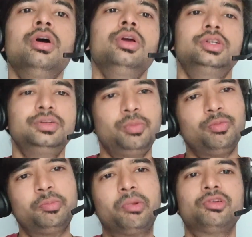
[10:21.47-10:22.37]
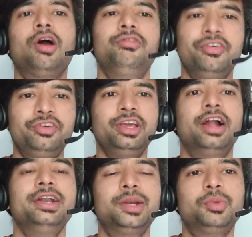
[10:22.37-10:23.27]
Should solve 50,
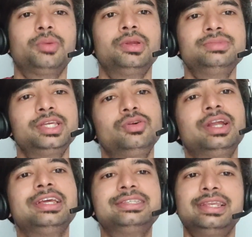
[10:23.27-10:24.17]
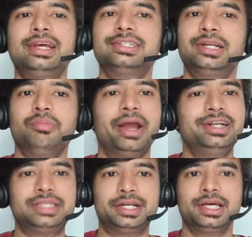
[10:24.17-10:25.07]
100 problems, then you can easily get that
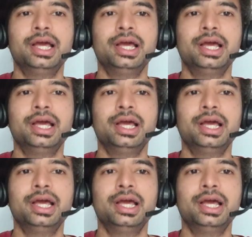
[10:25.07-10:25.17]
mindset.